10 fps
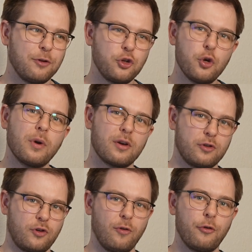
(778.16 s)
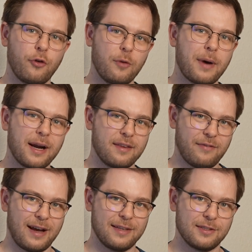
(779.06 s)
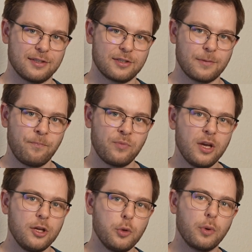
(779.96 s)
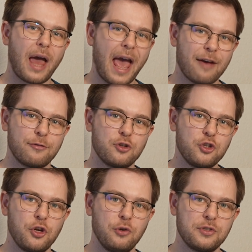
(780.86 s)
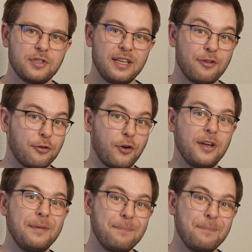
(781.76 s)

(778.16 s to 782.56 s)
you do want to control third-party devices, you would have to use the 30